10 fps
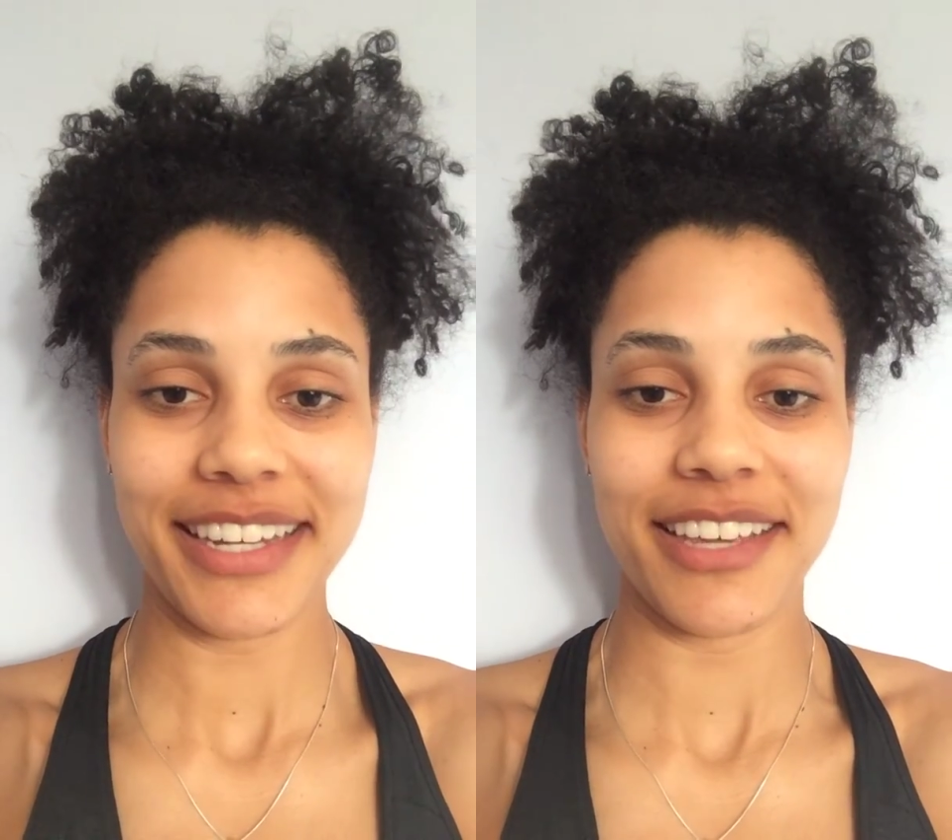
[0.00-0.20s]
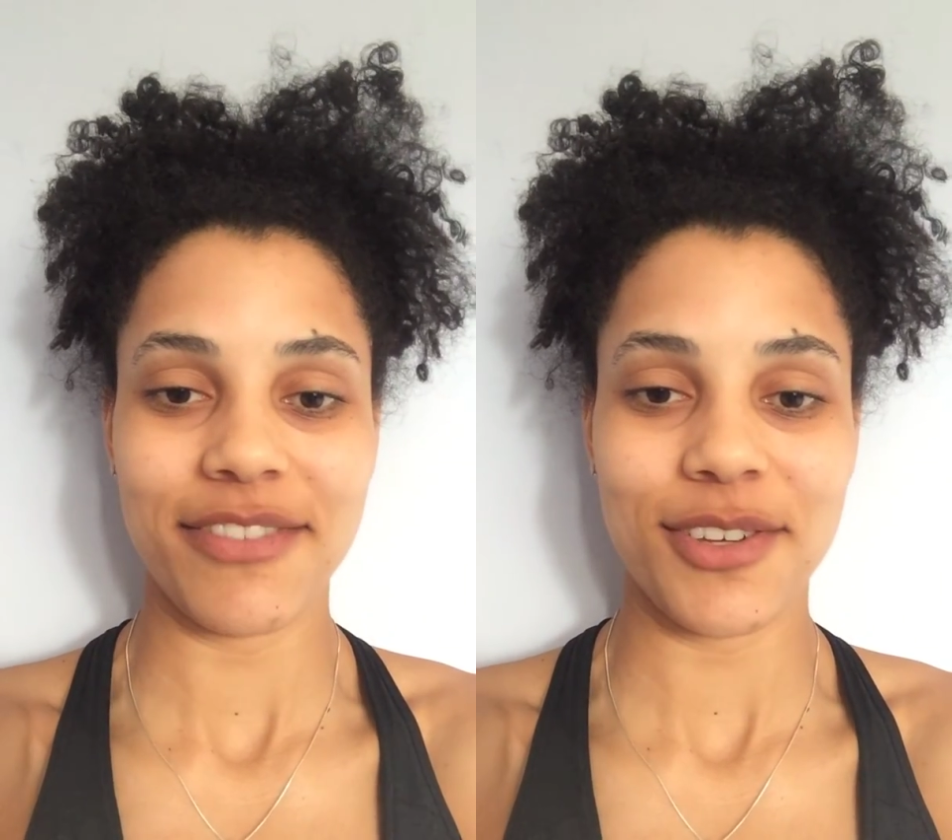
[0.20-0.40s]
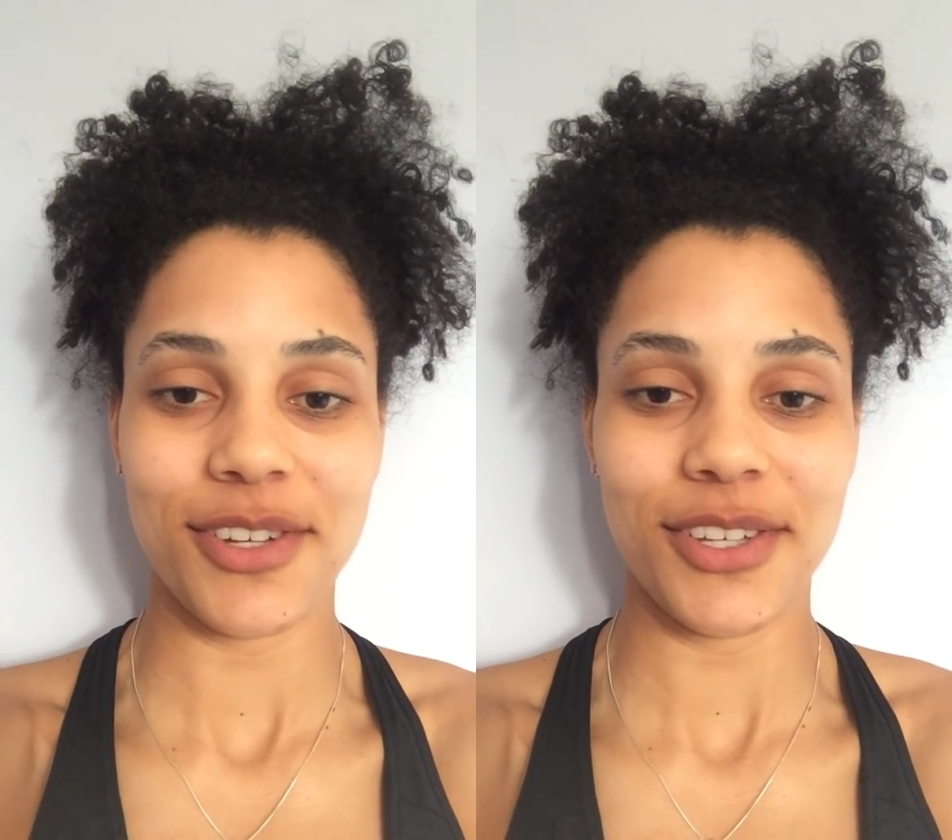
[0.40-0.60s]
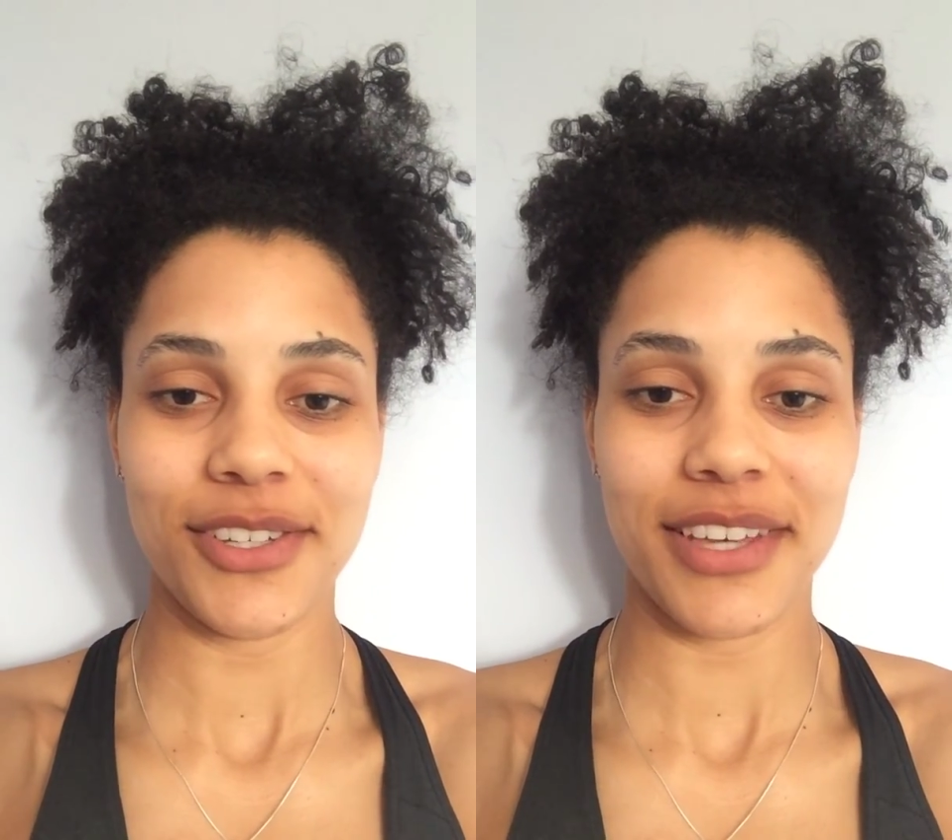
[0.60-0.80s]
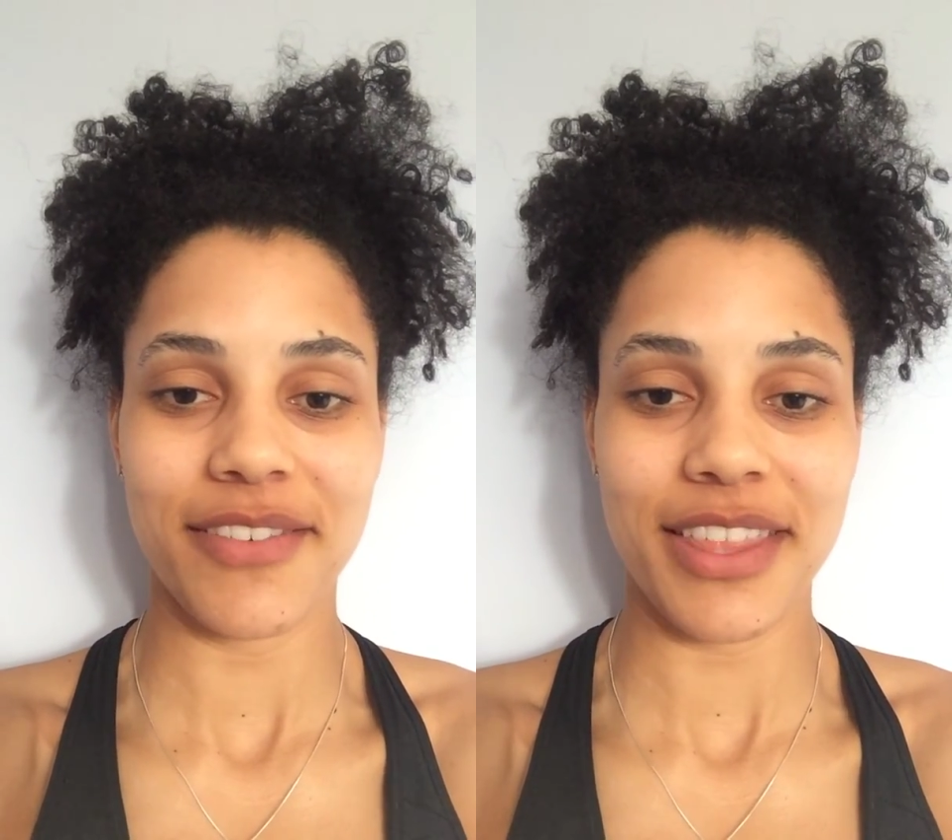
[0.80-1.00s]
If you do,
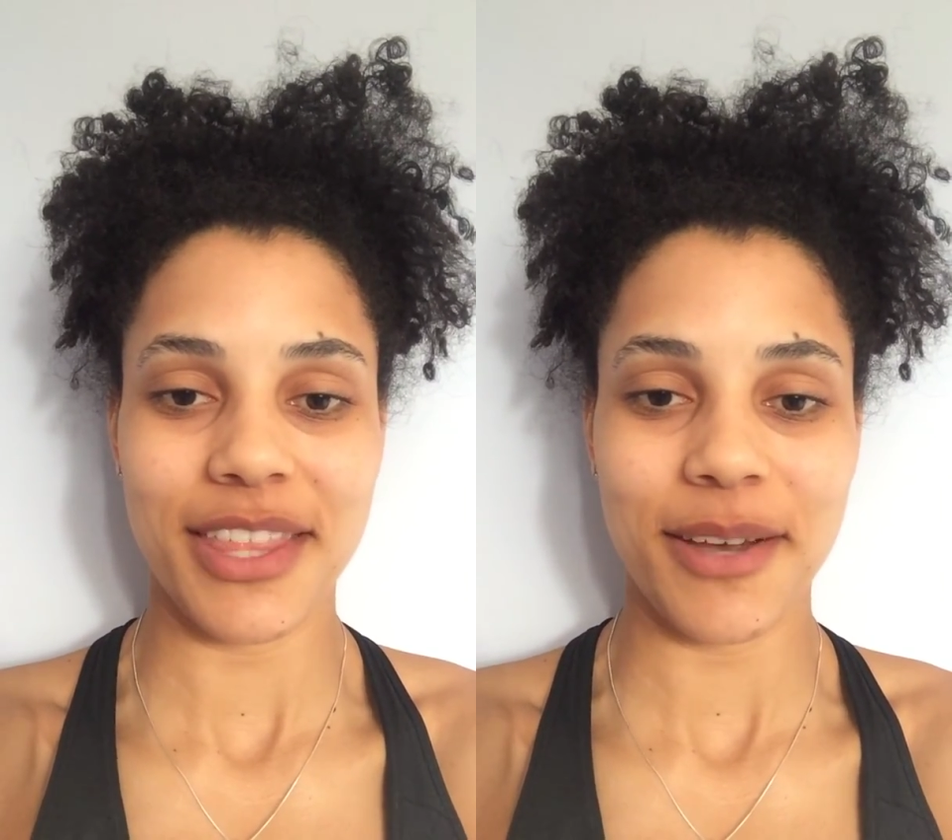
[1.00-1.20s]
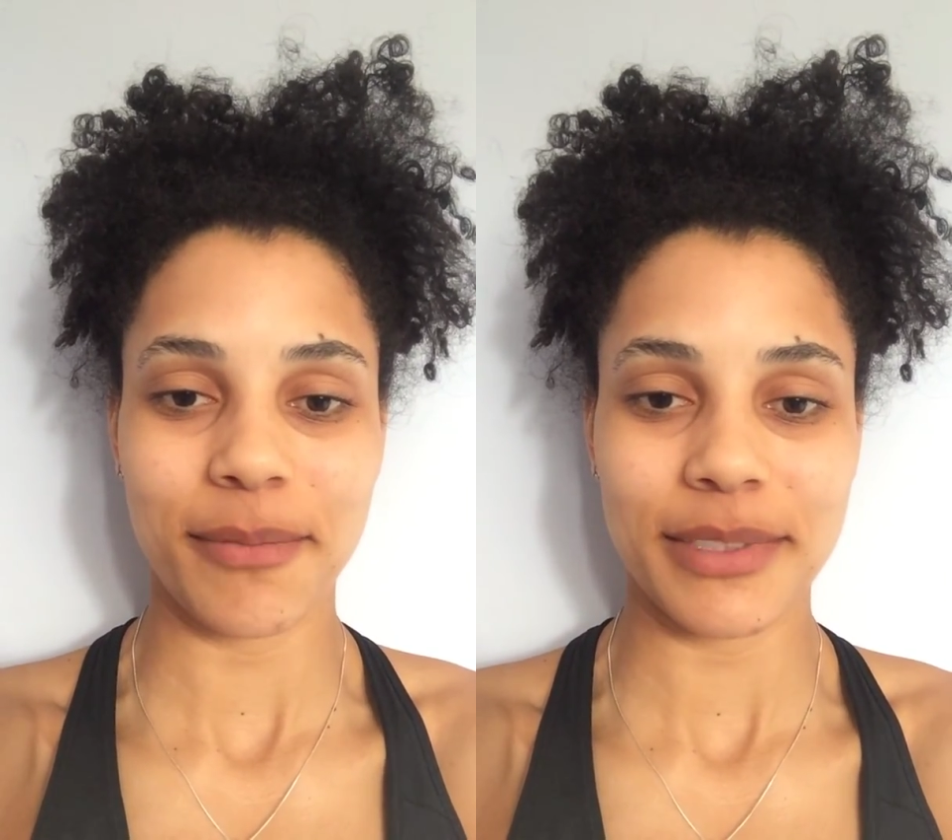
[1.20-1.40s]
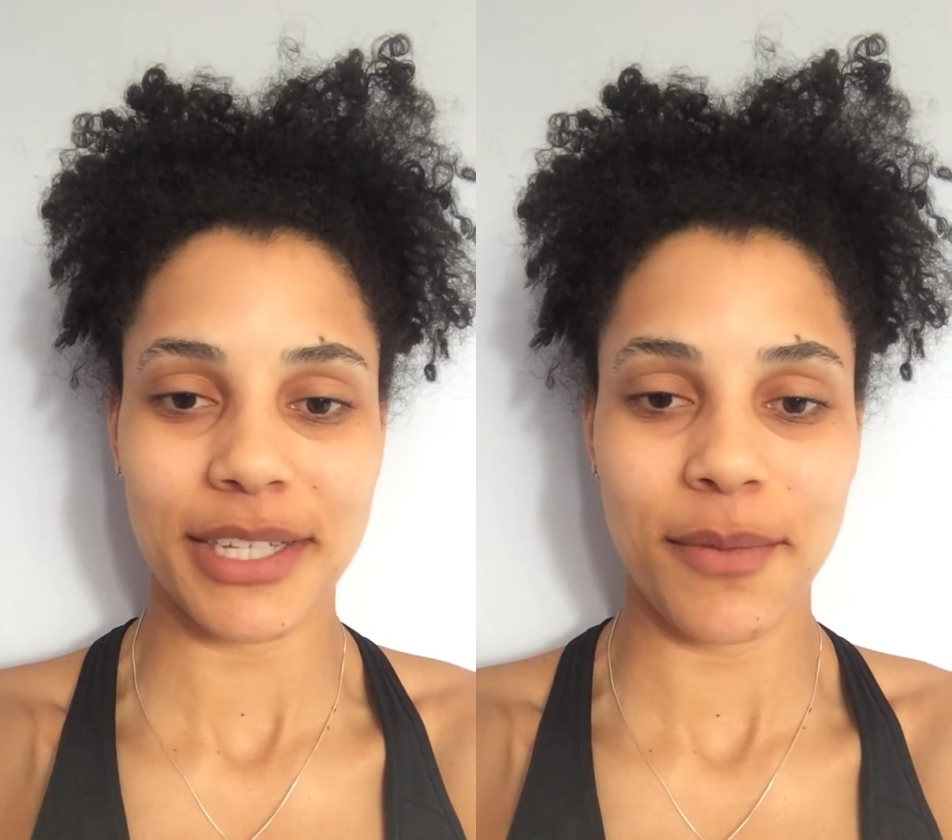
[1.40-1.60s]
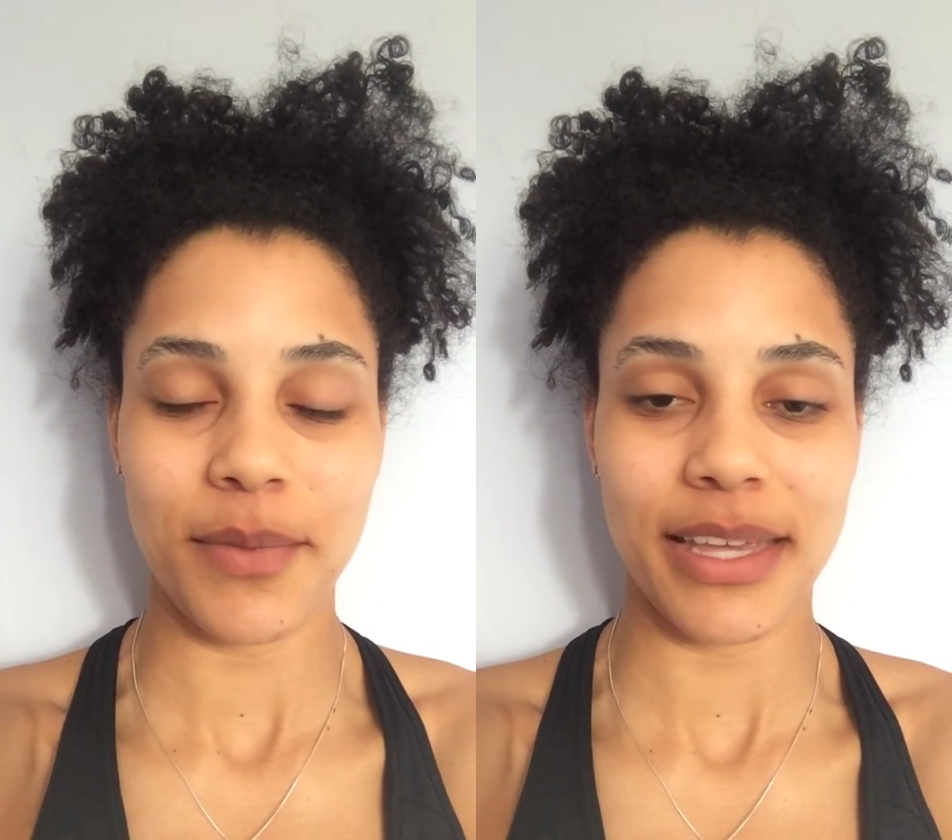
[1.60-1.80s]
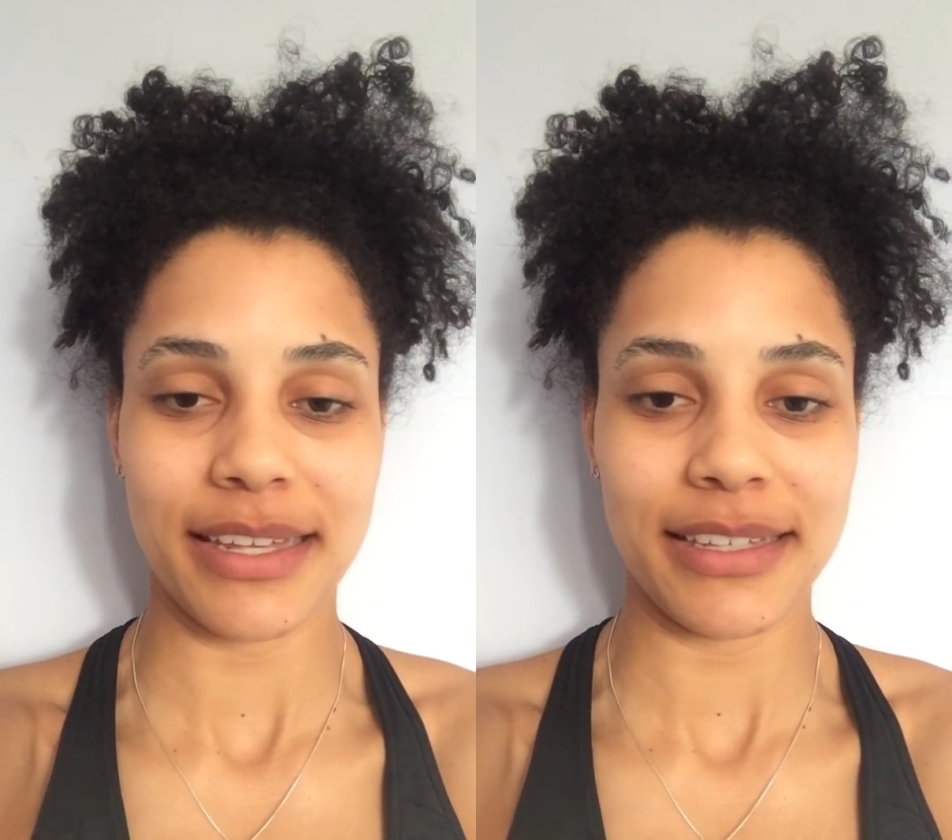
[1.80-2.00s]
give it a thumbs up and